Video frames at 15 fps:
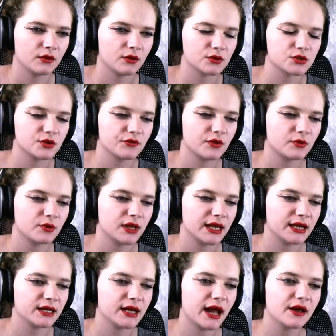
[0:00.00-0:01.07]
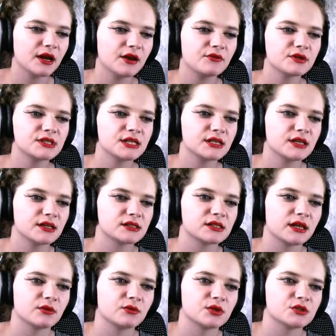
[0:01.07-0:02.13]
Not sure if they're related. I've never seen
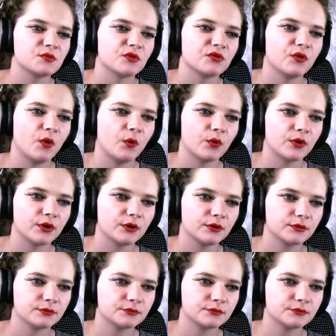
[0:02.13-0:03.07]
this language before.